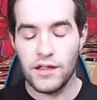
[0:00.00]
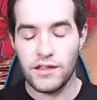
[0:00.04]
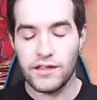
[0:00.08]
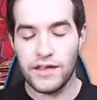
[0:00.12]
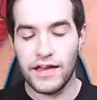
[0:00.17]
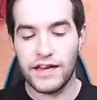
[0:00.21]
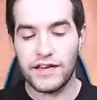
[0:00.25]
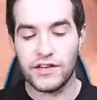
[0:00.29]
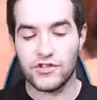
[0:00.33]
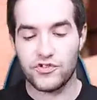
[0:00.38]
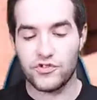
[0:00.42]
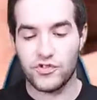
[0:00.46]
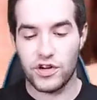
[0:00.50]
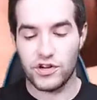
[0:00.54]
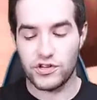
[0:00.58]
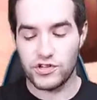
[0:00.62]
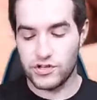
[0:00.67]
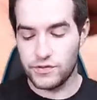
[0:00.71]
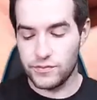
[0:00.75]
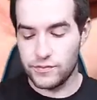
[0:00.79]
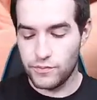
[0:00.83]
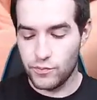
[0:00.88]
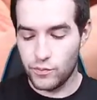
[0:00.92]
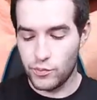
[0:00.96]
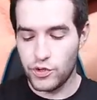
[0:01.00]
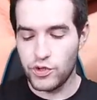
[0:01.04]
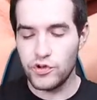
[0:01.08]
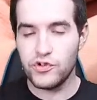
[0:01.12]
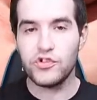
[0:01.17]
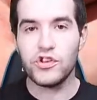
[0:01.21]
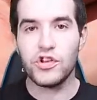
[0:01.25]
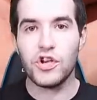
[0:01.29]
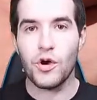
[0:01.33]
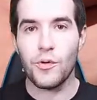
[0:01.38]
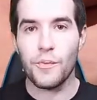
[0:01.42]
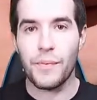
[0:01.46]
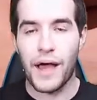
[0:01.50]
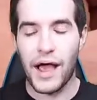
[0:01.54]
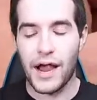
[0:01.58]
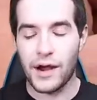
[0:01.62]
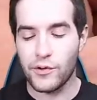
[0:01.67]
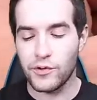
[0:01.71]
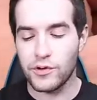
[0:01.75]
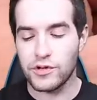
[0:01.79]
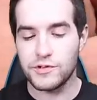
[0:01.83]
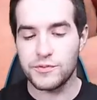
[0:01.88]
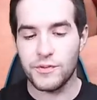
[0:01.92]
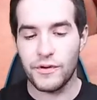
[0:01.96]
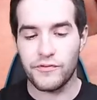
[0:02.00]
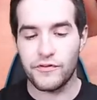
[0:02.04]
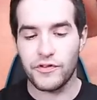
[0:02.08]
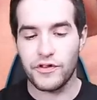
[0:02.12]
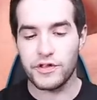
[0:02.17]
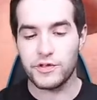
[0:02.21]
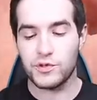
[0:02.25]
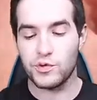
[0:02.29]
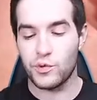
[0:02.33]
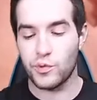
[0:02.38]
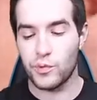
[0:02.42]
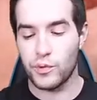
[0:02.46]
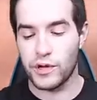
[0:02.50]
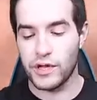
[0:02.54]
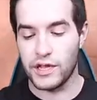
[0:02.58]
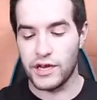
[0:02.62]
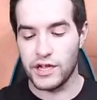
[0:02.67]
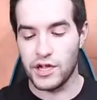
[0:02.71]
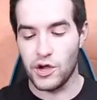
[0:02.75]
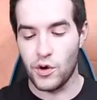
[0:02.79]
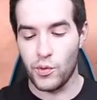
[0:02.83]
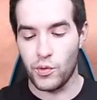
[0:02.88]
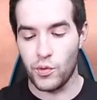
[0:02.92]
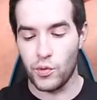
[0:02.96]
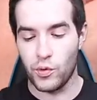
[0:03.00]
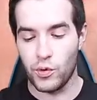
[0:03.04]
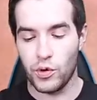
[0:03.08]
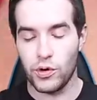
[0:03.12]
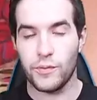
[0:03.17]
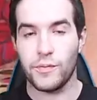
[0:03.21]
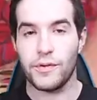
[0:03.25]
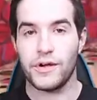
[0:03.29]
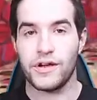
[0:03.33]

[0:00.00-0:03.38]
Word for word: Light of Destruction. We usually go backwards, but for this one, we're going to go in order